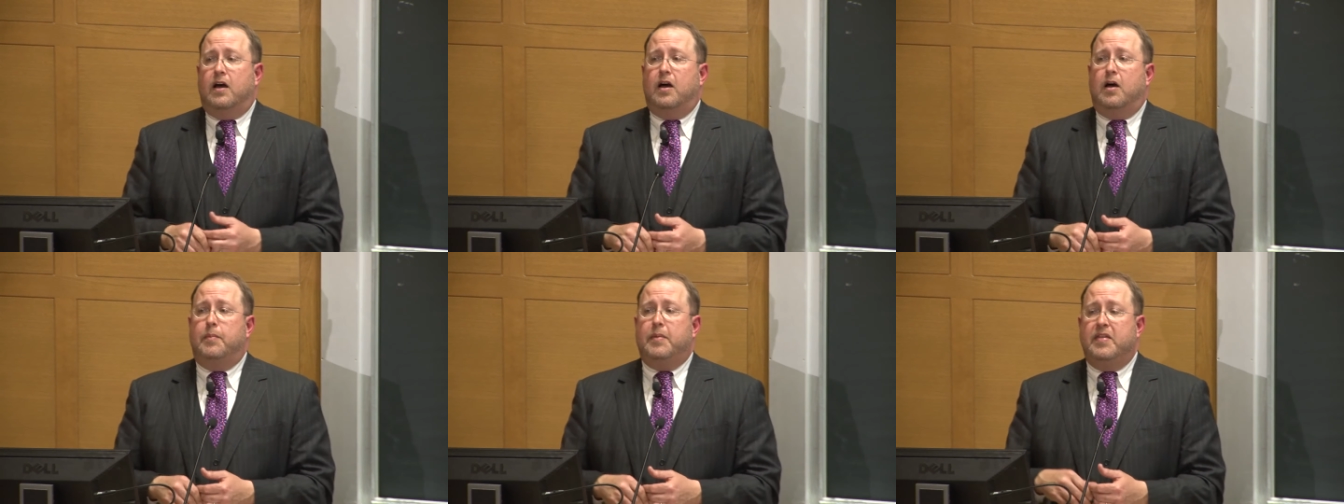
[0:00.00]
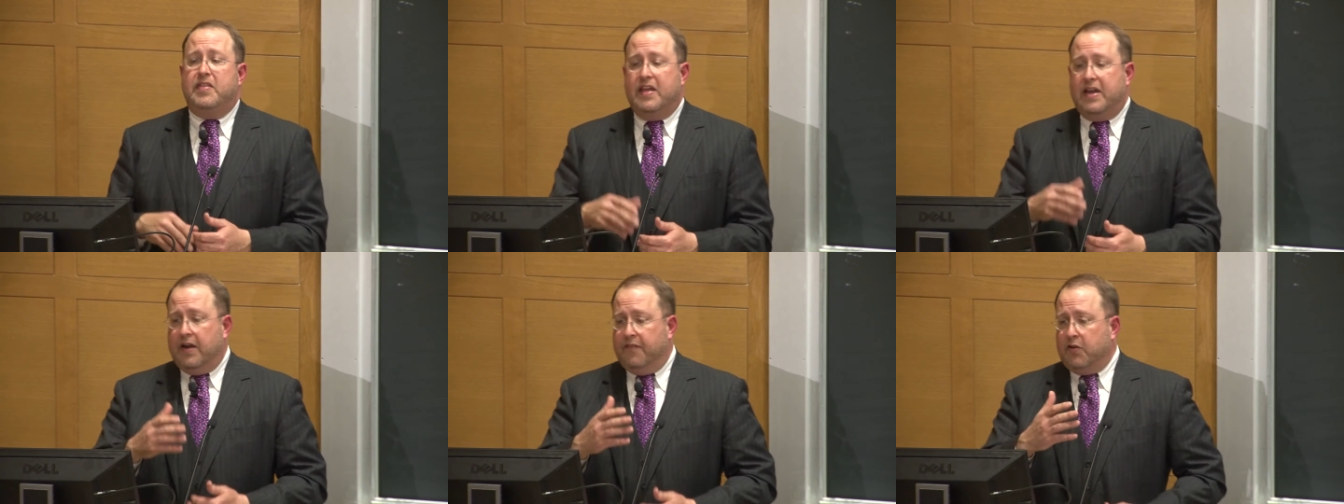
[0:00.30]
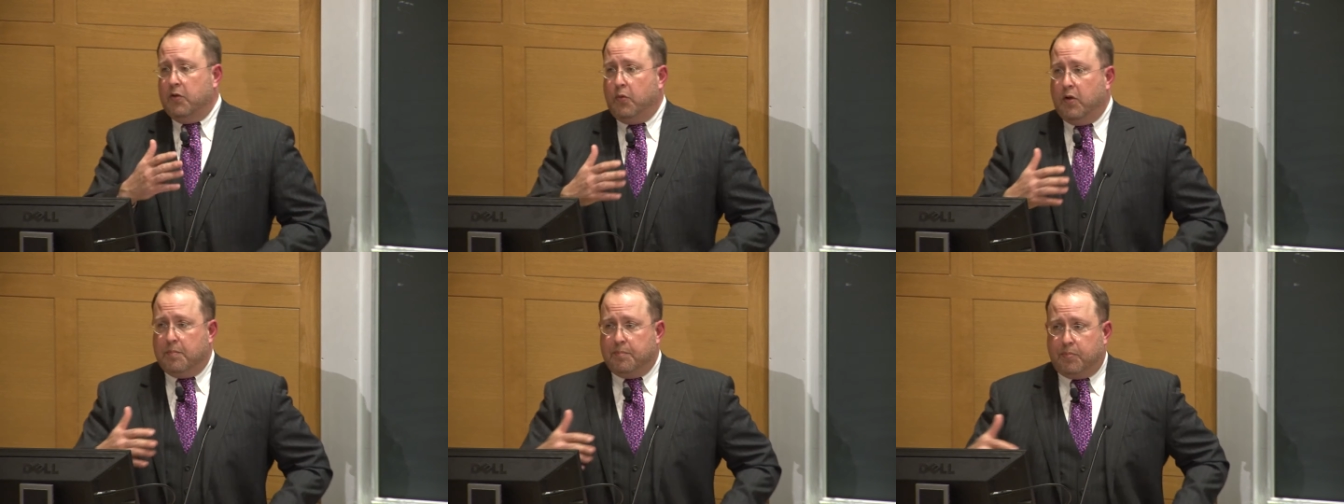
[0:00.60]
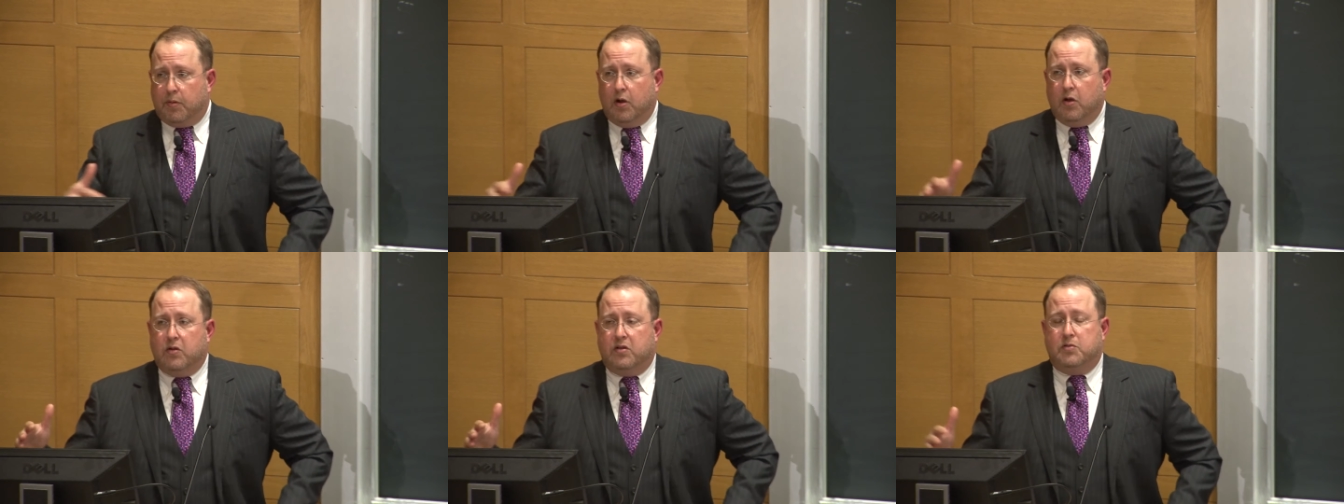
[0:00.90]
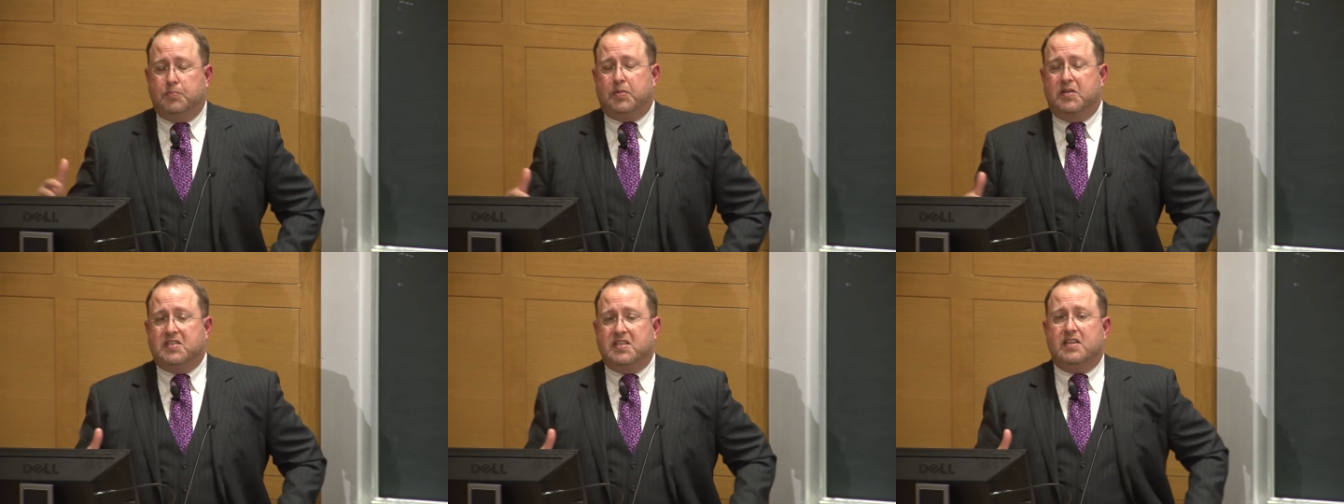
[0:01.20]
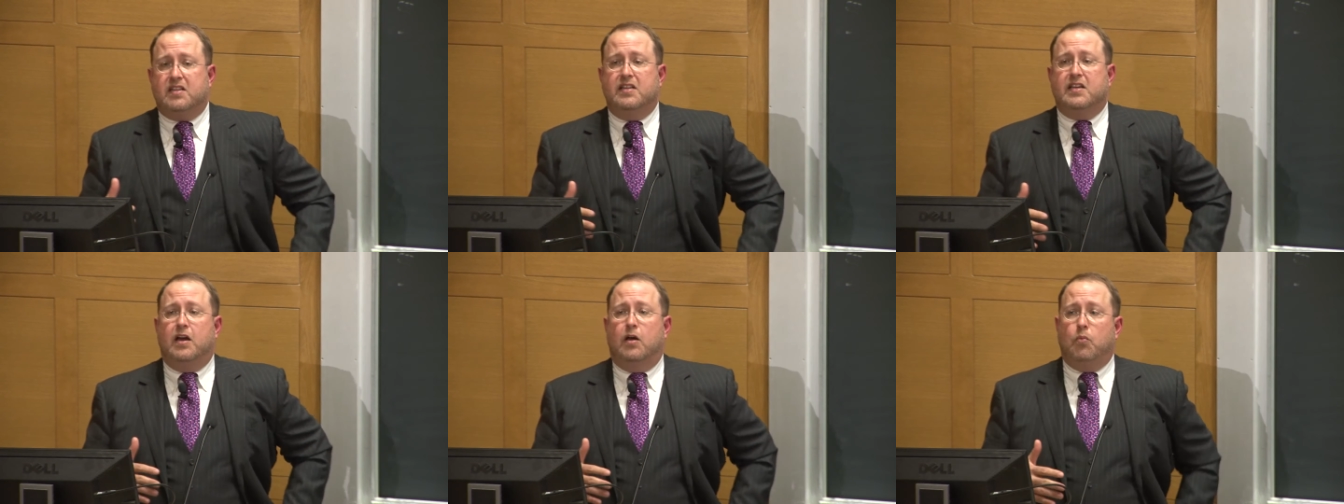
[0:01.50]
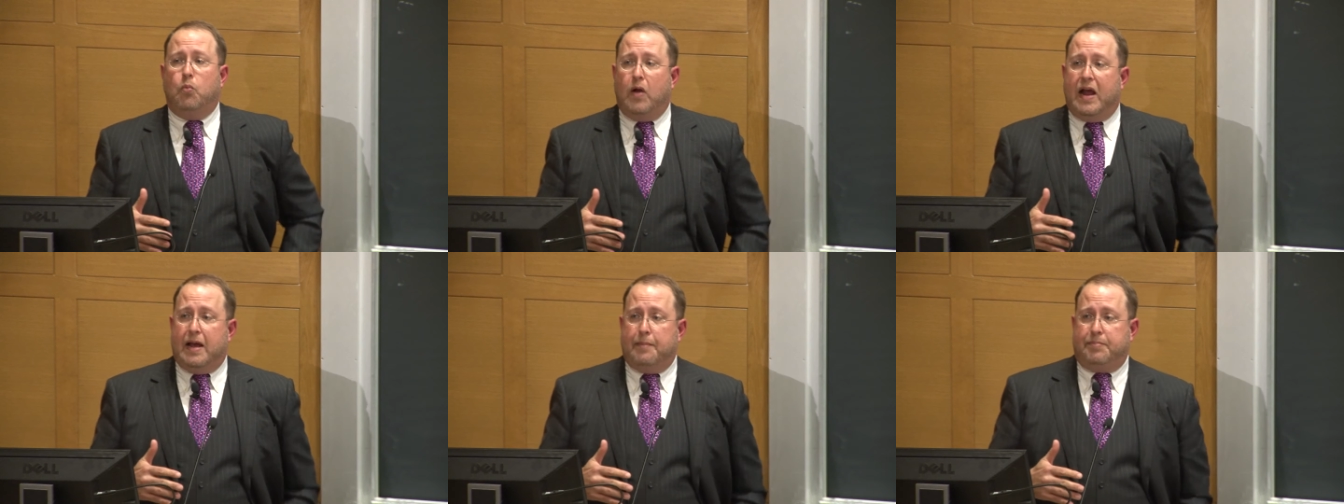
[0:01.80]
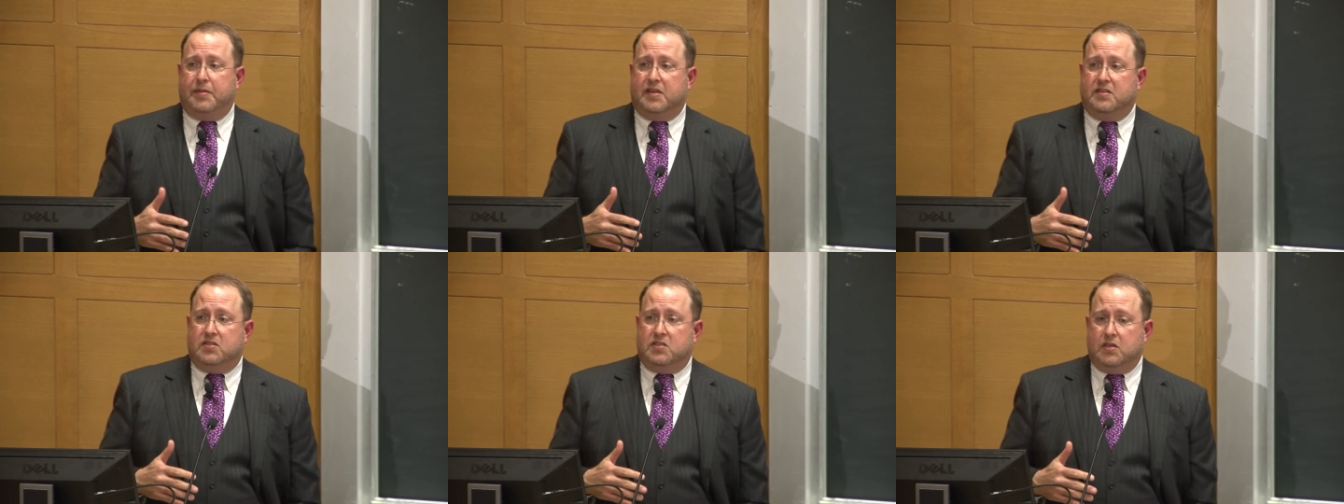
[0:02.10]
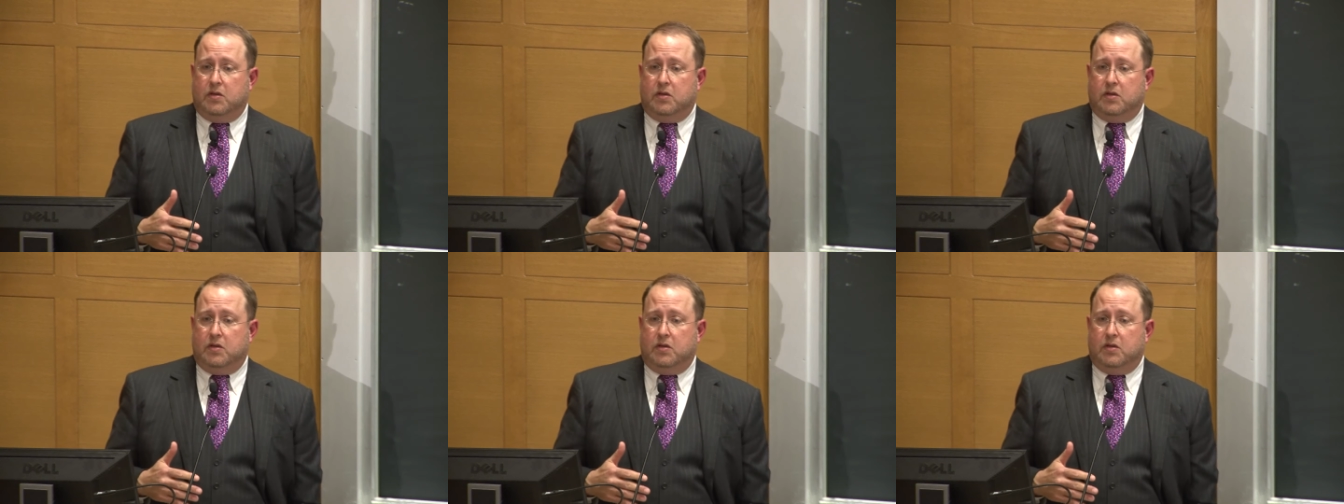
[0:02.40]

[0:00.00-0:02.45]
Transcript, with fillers: Um, and then everyone broke, particularly on WAPI.